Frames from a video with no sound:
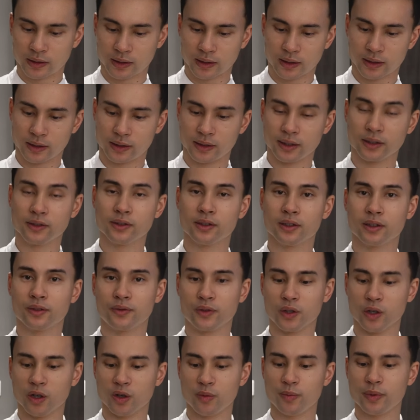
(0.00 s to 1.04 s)
It's easier if
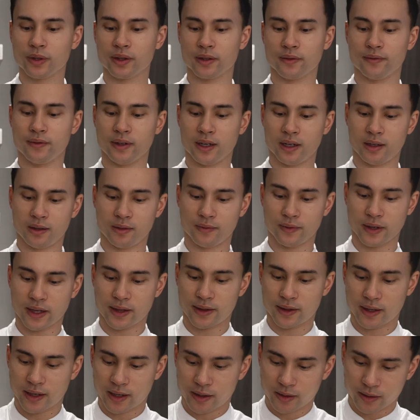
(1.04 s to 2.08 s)
you open the valve
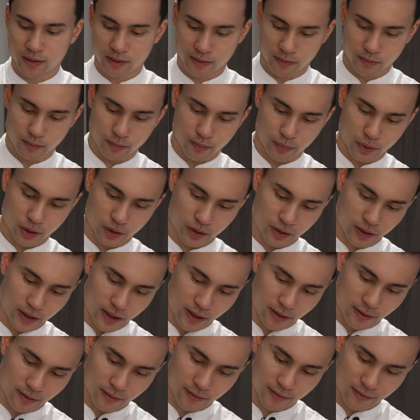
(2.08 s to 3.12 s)
and then push
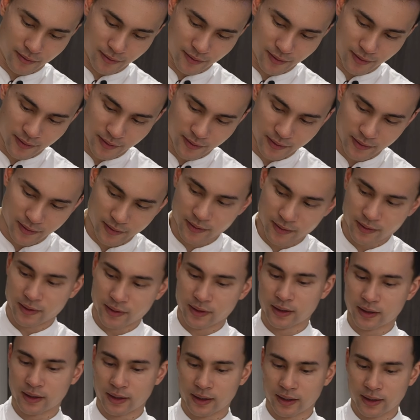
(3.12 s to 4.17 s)
down.
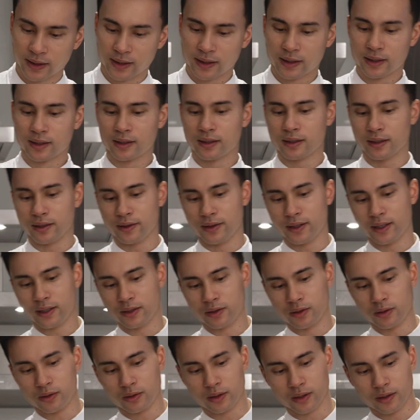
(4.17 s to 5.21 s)
And then
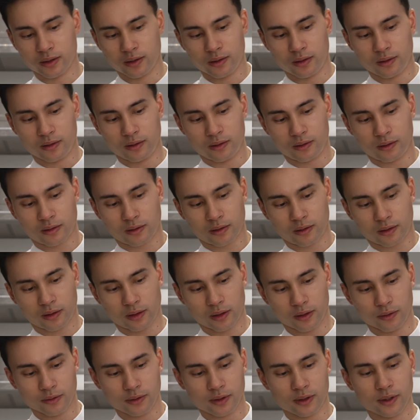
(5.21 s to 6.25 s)
you could
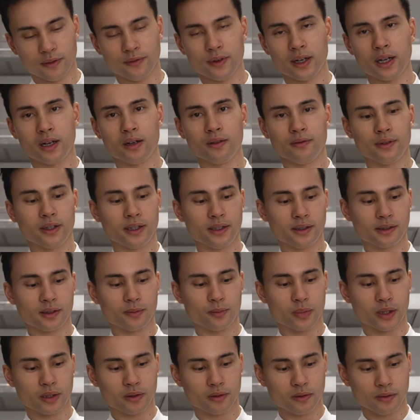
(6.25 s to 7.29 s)
close the valve, I
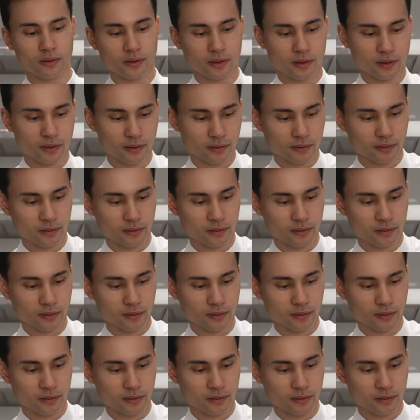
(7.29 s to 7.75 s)
suppose.